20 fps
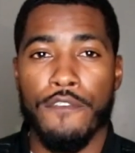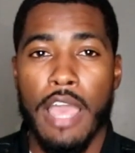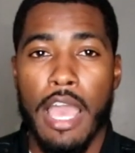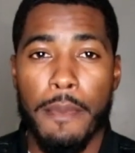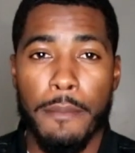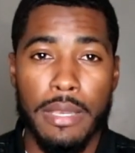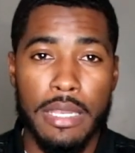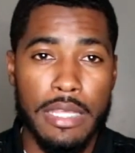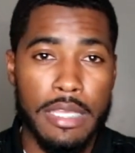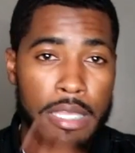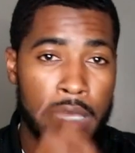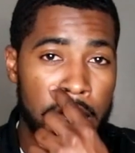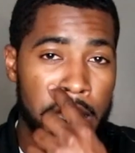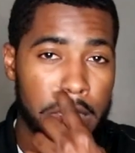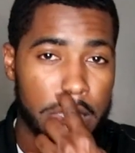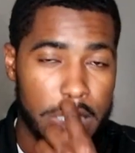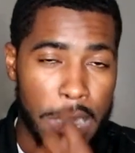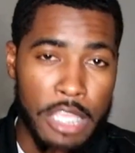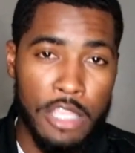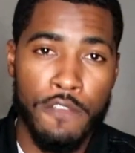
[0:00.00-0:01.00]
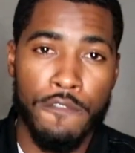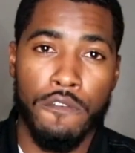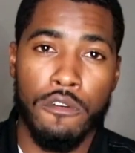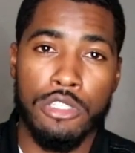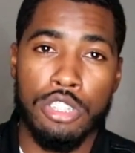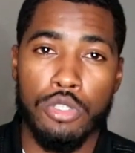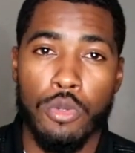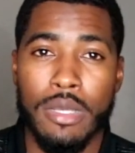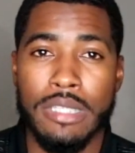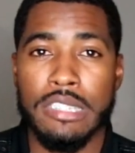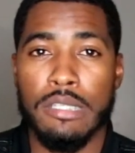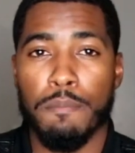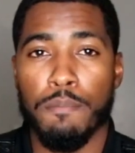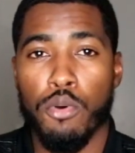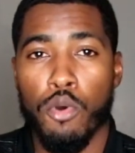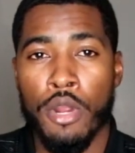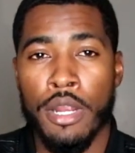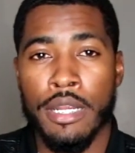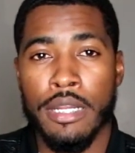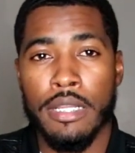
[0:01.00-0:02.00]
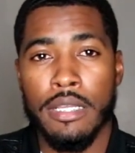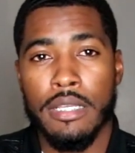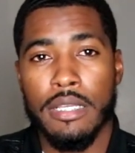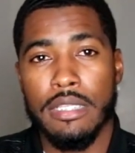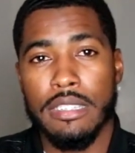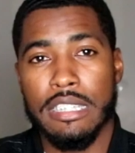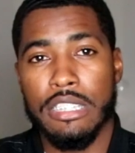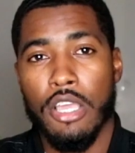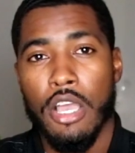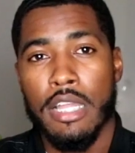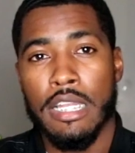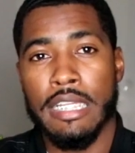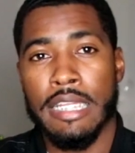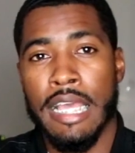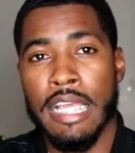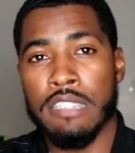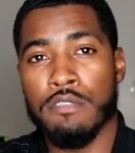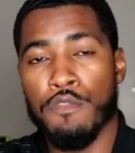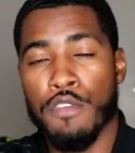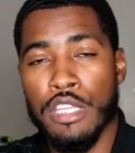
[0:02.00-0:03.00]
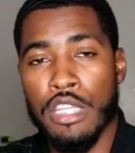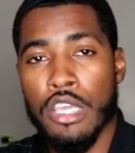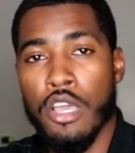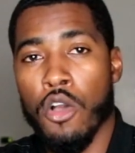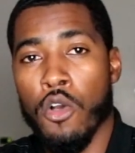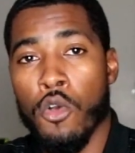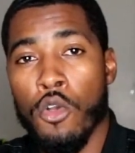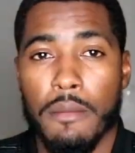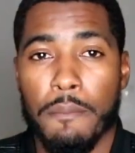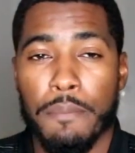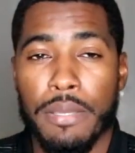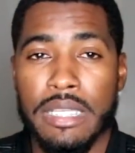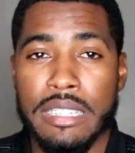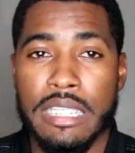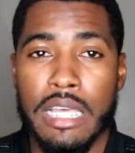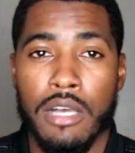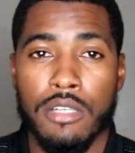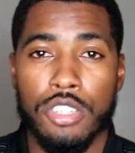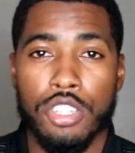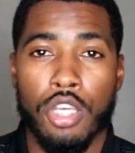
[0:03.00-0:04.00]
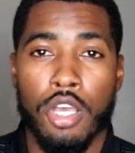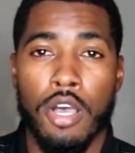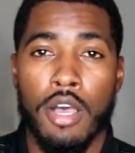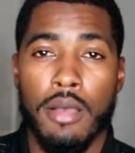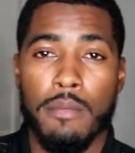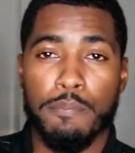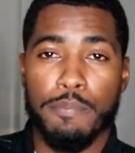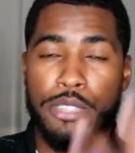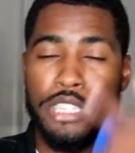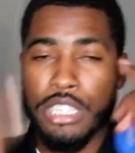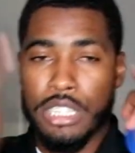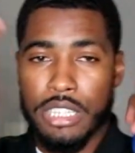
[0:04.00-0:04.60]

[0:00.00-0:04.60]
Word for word: family. Thank you for showing support. See y'all in the next video. Peace out, y'all.